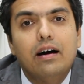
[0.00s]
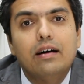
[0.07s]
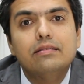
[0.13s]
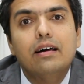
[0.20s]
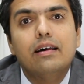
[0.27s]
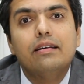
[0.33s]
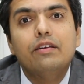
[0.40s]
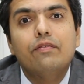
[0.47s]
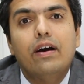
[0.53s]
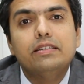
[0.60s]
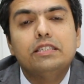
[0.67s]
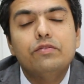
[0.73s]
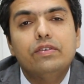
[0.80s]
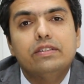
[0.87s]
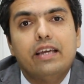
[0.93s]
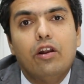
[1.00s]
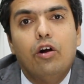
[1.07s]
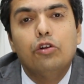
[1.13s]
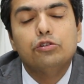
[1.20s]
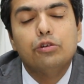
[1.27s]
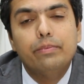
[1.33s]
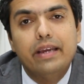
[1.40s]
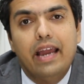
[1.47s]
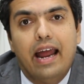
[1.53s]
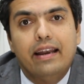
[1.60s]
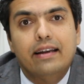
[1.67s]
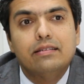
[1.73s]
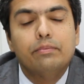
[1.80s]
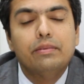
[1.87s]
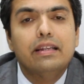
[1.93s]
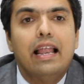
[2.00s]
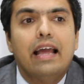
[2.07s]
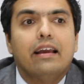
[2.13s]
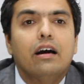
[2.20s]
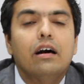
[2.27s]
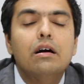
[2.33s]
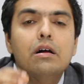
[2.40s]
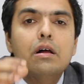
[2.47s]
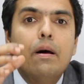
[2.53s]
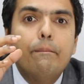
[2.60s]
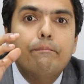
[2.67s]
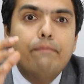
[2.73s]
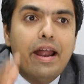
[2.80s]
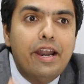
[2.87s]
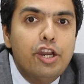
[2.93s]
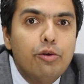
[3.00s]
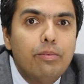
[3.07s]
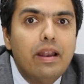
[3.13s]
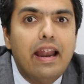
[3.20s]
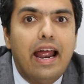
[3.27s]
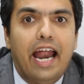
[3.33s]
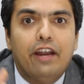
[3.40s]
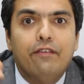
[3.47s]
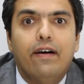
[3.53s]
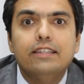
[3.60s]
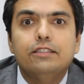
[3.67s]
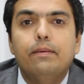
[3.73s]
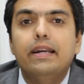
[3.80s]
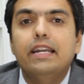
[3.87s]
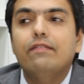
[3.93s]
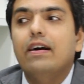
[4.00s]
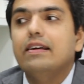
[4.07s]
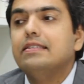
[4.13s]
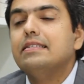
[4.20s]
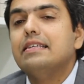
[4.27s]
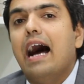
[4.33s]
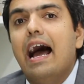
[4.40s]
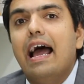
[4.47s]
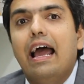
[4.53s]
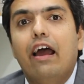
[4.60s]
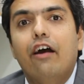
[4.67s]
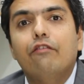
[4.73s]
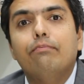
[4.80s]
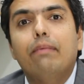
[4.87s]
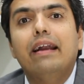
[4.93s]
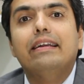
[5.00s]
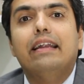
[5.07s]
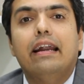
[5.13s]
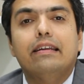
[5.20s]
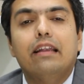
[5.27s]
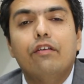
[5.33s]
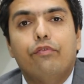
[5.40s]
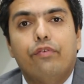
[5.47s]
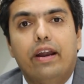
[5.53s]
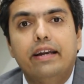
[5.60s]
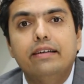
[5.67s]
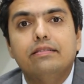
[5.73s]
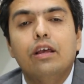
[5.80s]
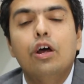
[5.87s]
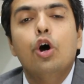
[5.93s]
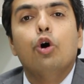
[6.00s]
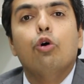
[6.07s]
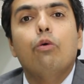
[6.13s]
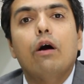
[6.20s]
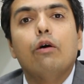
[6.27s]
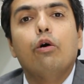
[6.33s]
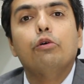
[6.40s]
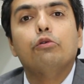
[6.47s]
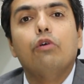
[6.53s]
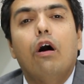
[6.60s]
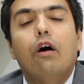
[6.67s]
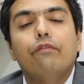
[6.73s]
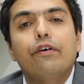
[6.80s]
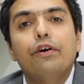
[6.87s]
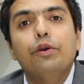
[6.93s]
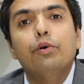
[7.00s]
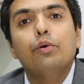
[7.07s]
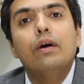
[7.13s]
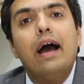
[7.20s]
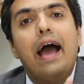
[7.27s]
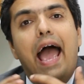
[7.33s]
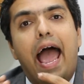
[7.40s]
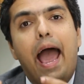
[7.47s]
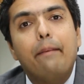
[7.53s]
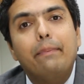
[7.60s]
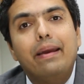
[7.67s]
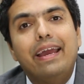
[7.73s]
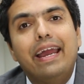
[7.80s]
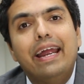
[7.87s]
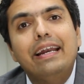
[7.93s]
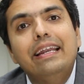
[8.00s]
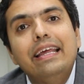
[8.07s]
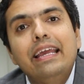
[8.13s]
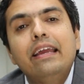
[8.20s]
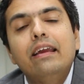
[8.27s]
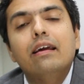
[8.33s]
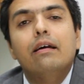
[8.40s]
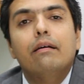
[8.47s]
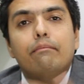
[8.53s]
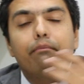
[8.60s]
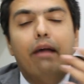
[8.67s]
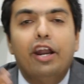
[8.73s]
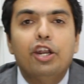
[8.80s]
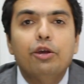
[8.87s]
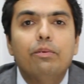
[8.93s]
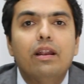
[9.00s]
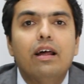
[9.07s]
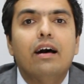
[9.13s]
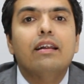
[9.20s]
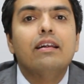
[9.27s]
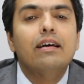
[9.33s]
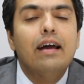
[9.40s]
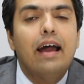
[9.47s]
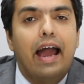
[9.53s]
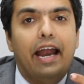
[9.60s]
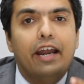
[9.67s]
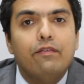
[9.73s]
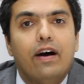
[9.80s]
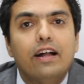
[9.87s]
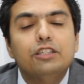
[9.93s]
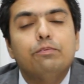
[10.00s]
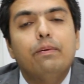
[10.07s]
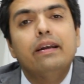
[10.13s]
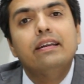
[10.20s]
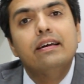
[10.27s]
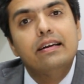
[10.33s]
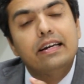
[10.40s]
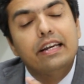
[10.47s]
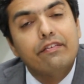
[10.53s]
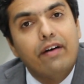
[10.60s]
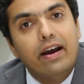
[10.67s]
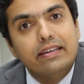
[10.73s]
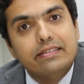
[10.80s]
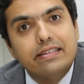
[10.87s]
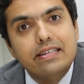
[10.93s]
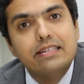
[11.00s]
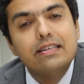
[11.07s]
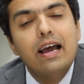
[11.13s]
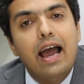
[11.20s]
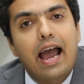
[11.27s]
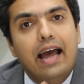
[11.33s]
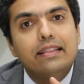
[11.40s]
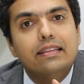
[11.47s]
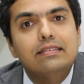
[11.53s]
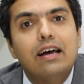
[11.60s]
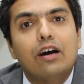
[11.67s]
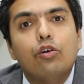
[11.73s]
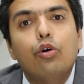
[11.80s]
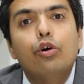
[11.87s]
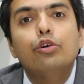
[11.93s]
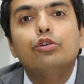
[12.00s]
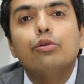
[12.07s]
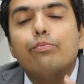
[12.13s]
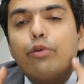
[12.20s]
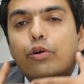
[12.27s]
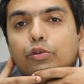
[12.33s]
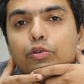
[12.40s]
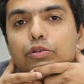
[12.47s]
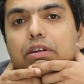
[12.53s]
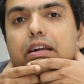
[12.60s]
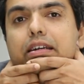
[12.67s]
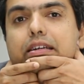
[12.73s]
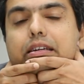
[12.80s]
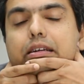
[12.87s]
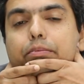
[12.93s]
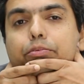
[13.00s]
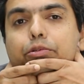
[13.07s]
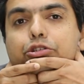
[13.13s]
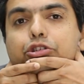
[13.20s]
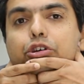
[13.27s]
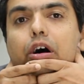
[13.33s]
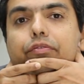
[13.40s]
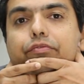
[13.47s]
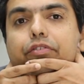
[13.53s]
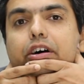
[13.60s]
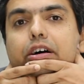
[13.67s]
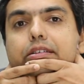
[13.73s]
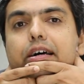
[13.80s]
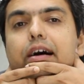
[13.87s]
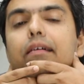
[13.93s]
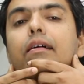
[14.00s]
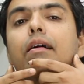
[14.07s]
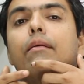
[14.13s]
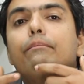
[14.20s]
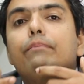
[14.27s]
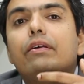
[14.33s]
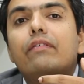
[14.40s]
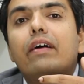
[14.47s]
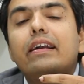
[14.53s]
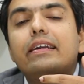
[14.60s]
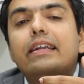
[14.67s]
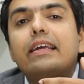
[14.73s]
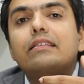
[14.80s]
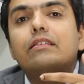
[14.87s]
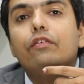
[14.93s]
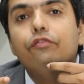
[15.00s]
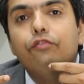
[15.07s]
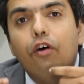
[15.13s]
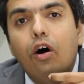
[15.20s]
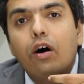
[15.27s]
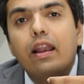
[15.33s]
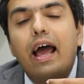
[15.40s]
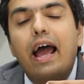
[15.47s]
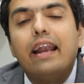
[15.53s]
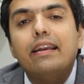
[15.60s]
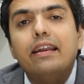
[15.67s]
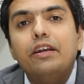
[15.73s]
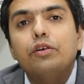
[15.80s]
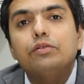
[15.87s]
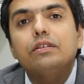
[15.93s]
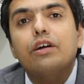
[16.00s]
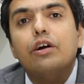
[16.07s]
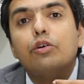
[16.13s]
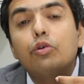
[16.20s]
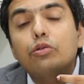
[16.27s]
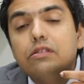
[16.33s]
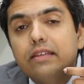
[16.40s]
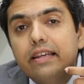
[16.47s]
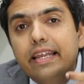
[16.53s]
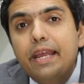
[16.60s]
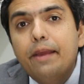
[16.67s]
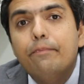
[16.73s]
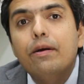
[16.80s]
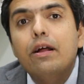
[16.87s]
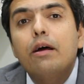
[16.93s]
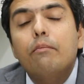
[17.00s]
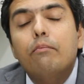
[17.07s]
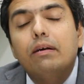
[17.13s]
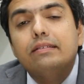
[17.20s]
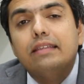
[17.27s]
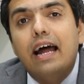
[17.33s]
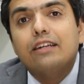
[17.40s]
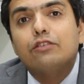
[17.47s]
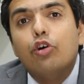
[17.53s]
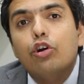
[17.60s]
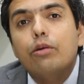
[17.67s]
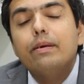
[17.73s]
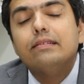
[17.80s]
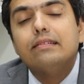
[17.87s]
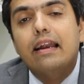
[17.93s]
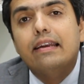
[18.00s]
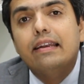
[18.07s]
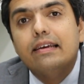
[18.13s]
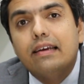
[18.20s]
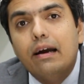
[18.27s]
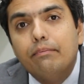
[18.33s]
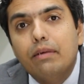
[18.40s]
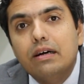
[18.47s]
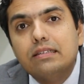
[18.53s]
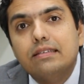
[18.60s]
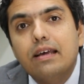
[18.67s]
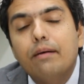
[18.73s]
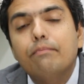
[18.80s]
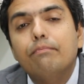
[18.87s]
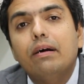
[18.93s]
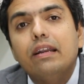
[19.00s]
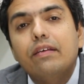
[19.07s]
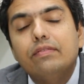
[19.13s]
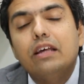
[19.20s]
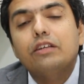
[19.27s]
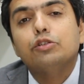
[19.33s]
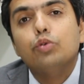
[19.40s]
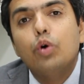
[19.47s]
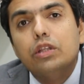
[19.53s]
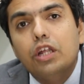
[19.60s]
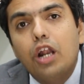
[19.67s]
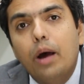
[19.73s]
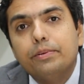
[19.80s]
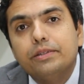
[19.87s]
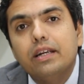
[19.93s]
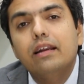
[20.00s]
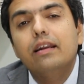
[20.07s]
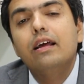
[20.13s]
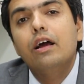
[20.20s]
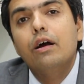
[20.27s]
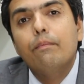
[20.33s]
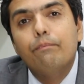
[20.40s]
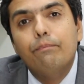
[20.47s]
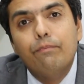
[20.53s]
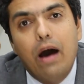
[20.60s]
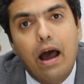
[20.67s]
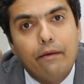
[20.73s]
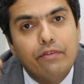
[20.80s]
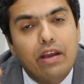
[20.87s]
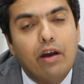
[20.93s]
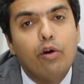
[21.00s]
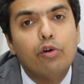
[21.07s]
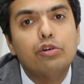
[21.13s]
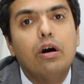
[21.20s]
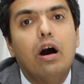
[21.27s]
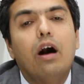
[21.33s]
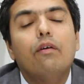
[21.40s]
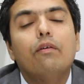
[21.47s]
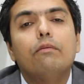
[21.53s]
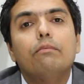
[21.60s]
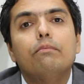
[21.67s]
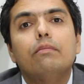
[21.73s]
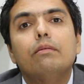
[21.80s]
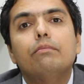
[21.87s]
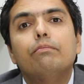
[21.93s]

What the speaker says: other devices which can also be added, something like a mandibular advancement devices. I have my dental friends who are going to offer you MAD, mandibular advancement devices, and these are going to protrude the jaw further, preventing the fall and inducing a good sleep. But that's going to be slightly cumbersome, but if there is no other option, we are going to go